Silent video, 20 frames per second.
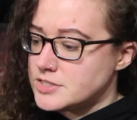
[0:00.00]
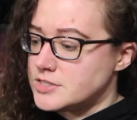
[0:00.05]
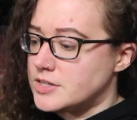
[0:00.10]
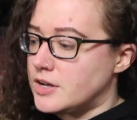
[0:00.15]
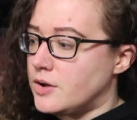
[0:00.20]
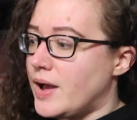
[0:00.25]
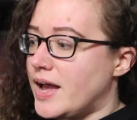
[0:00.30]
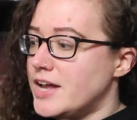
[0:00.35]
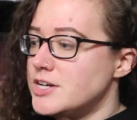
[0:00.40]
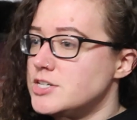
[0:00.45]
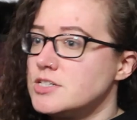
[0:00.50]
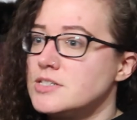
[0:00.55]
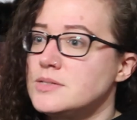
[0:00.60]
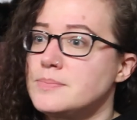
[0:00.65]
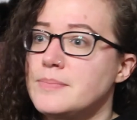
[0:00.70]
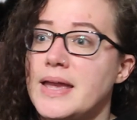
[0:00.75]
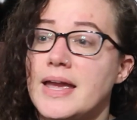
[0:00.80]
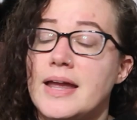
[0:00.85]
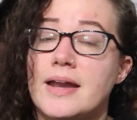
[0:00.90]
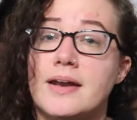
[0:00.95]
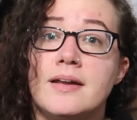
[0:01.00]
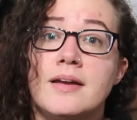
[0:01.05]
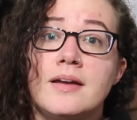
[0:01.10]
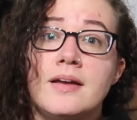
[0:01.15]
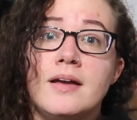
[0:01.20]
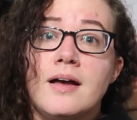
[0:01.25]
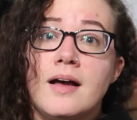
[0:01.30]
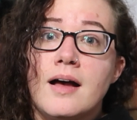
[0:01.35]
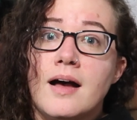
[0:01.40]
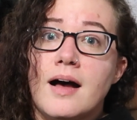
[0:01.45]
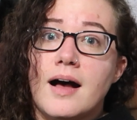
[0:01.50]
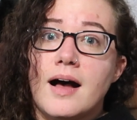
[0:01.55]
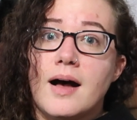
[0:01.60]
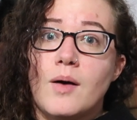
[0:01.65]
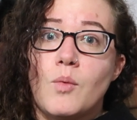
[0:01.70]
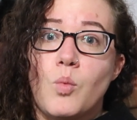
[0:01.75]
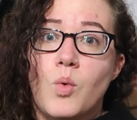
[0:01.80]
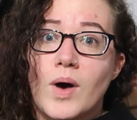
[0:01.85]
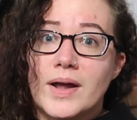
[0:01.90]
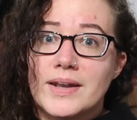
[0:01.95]
So I just made
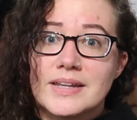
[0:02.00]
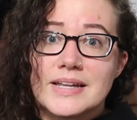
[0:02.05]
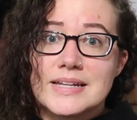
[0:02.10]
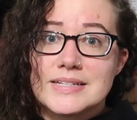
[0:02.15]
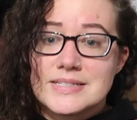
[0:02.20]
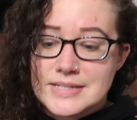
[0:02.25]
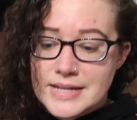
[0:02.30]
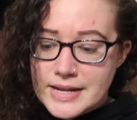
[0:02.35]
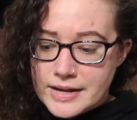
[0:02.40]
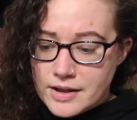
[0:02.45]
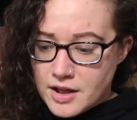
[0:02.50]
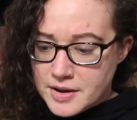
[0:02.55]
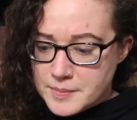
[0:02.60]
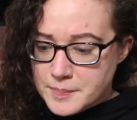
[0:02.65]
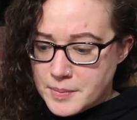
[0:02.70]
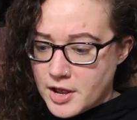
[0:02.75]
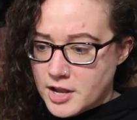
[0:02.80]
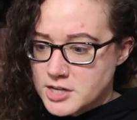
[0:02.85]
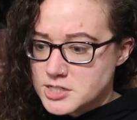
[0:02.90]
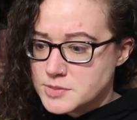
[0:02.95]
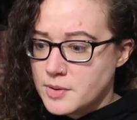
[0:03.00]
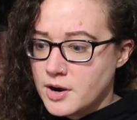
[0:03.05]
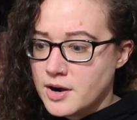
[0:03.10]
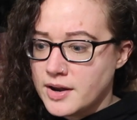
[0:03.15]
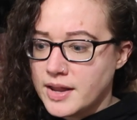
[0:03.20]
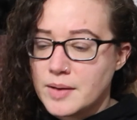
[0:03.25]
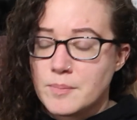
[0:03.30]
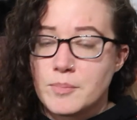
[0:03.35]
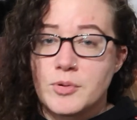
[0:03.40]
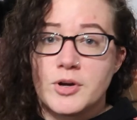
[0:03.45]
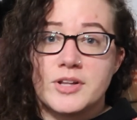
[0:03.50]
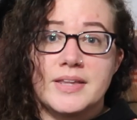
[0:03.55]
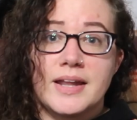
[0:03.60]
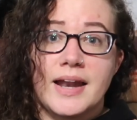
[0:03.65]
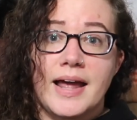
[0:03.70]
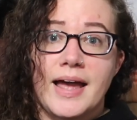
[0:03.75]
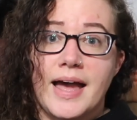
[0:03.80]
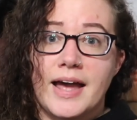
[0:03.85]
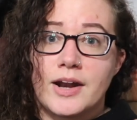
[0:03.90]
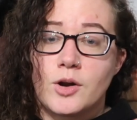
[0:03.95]
one listing on Poshmark and put that
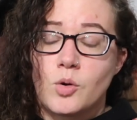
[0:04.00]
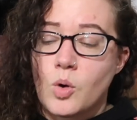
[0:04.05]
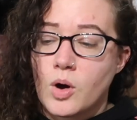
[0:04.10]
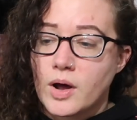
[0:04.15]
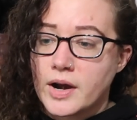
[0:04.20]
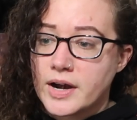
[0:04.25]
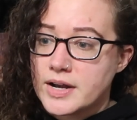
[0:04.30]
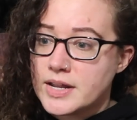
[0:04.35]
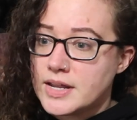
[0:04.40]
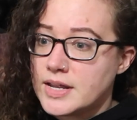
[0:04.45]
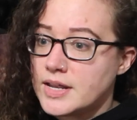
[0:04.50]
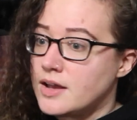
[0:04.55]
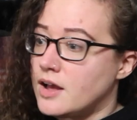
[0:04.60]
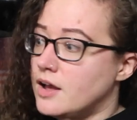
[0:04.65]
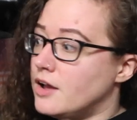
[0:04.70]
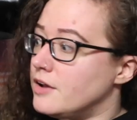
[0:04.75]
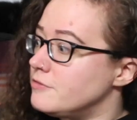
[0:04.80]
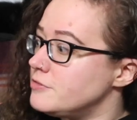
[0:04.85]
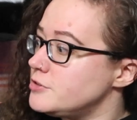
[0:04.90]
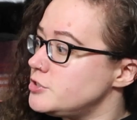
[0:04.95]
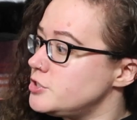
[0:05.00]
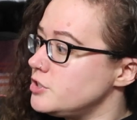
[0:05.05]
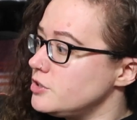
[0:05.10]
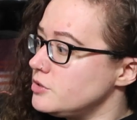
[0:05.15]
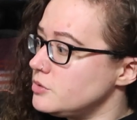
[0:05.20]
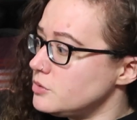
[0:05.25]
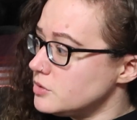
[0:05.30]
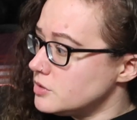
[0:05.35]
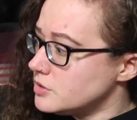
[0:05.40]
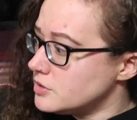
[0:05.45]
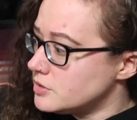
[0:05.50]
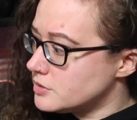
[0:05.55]
I had quantity of 2.